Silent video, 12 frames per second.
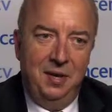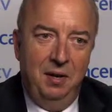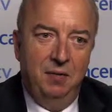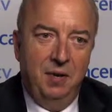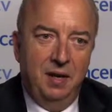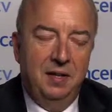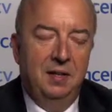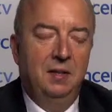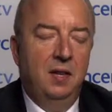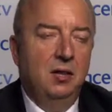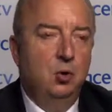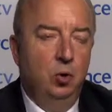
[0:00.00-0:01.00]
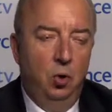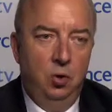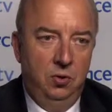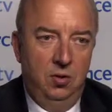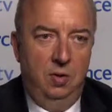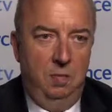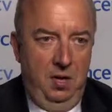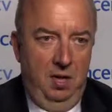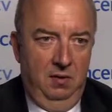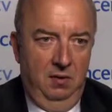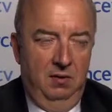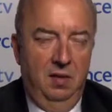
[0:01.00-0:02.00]
In fact, it does not
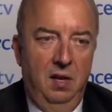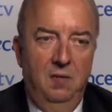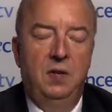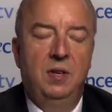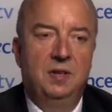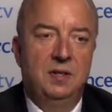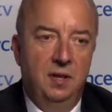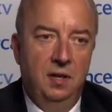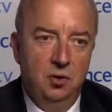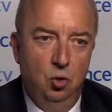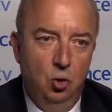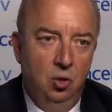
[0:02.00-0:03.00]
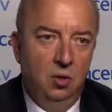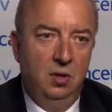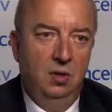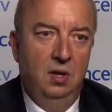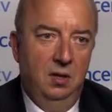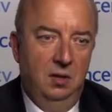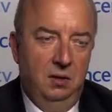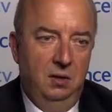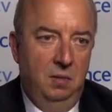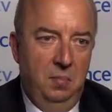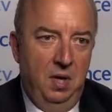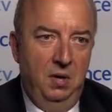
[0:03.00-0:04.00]
depend, the efficacy does not
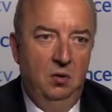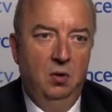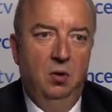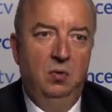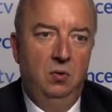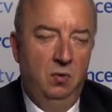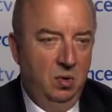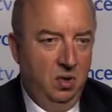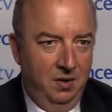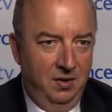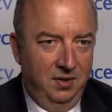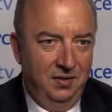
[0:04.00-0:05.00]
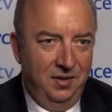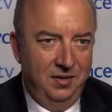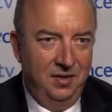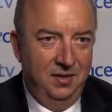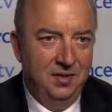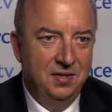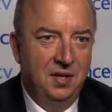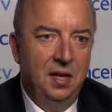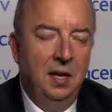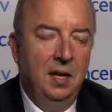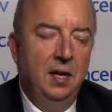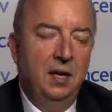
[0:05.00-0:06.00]
depend on tumor characteristics.
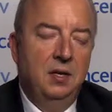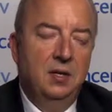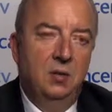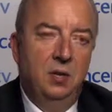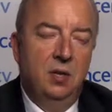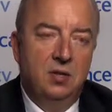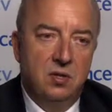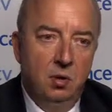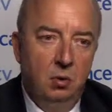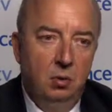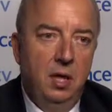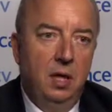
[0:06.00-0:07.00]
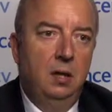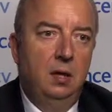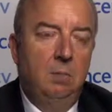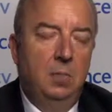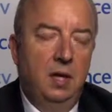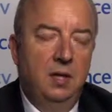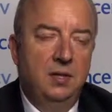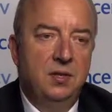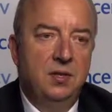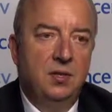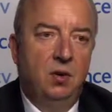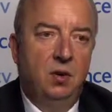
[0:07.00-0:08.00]
So it solely
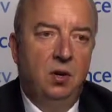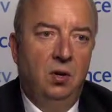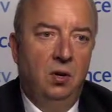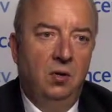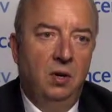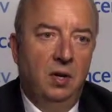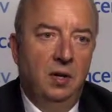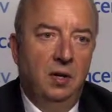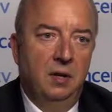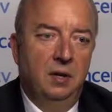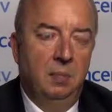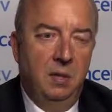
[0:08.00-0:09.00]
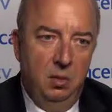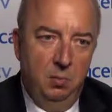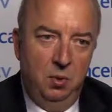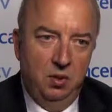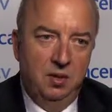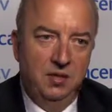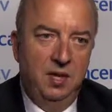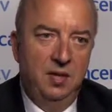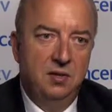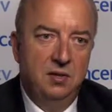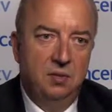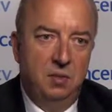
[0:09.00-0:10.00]
depends on the menopausal
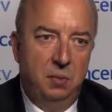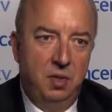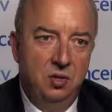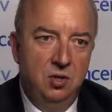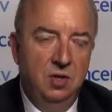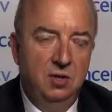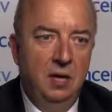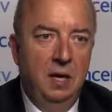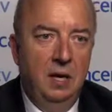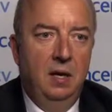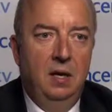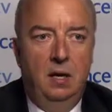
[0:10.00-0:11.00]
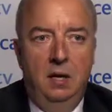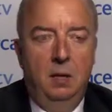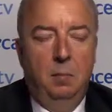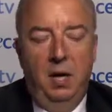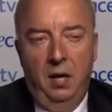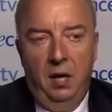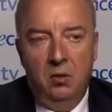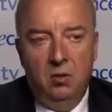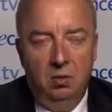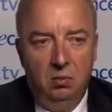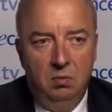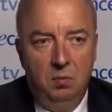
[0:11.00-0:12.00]
status of the patient, either by
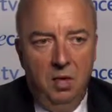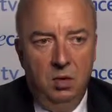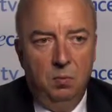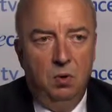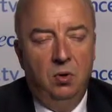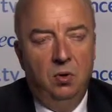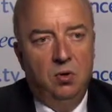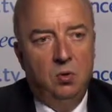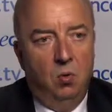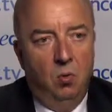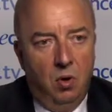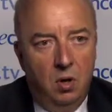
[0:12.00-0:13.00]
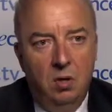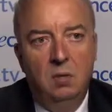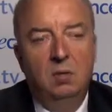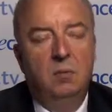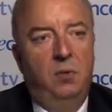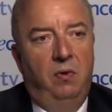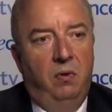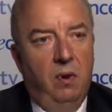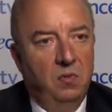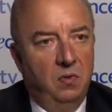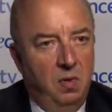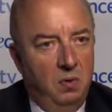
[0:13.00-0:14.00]
natural menopause or with
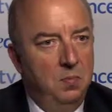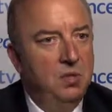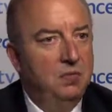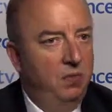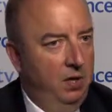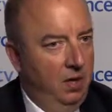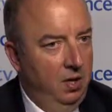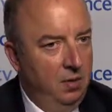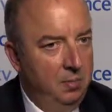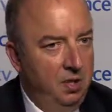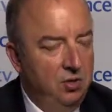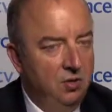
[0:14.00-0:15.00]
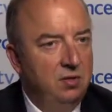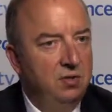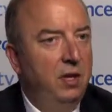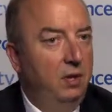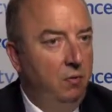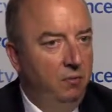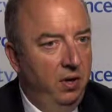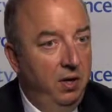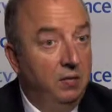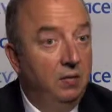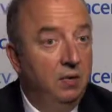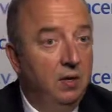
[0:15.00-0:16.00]
some treatments for younger patients, like
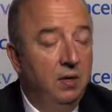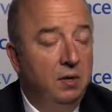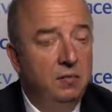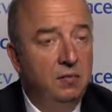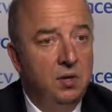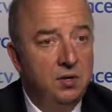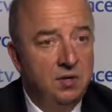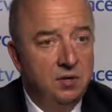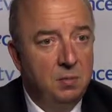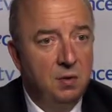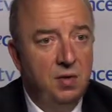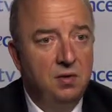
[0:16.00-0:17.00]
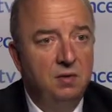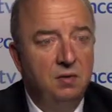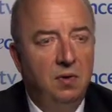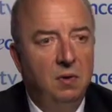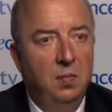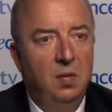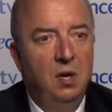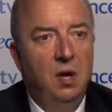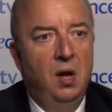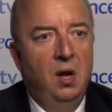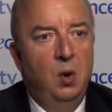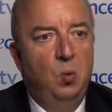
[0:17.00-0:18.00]
ovarian function suppression treatment,
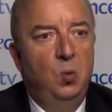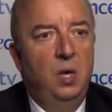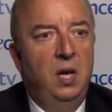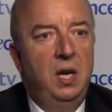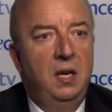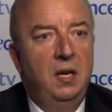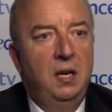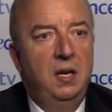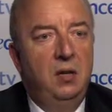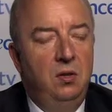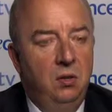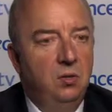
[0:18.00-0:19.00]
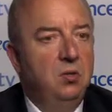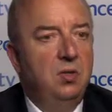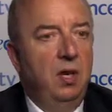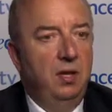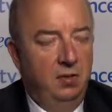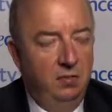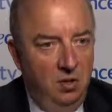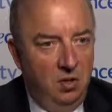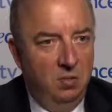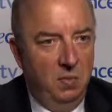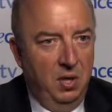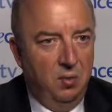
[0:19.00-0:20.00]
we induce
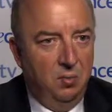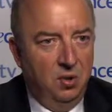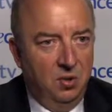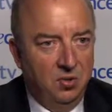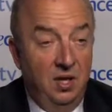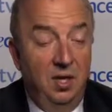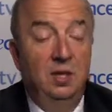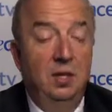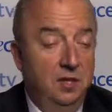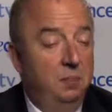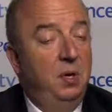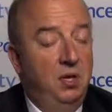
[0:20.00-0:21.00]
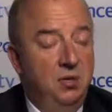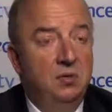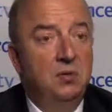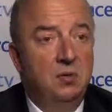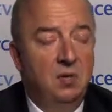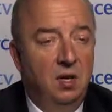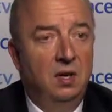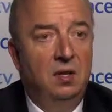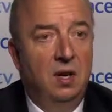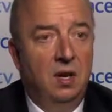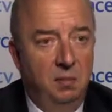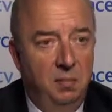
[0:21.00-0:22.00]
artificial menopause, and these patients
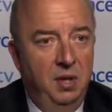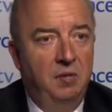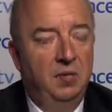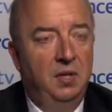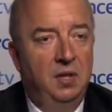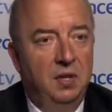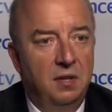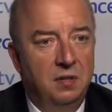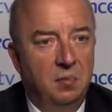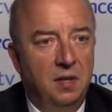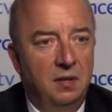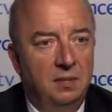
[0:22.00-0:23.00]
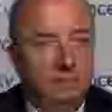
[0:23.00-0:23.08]
are benefiting as well.